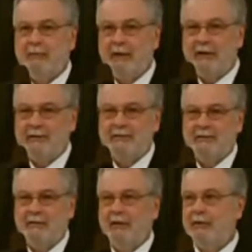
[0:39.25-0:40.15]

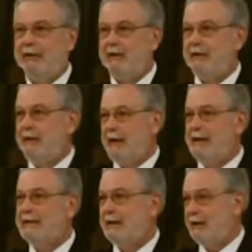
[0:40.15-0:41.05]
based on a
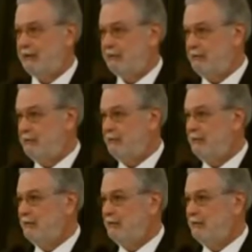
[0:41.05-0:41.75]
head count,